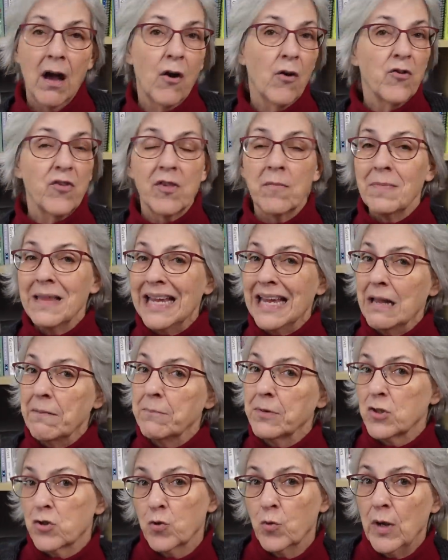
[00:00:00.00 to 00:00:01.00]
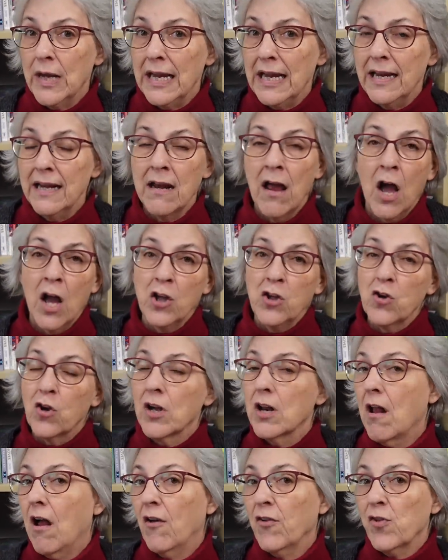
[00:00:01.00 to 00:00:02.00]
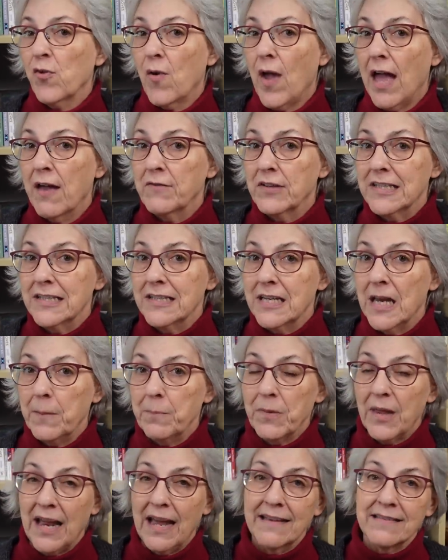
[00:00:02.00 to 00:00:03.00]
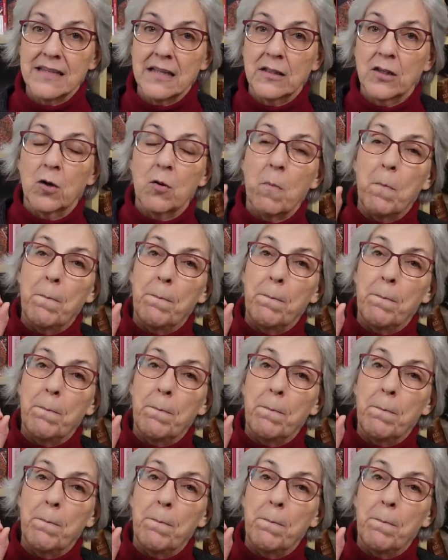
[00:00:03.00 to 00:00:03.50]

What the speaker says: or something in between. You can also have a tip that has a little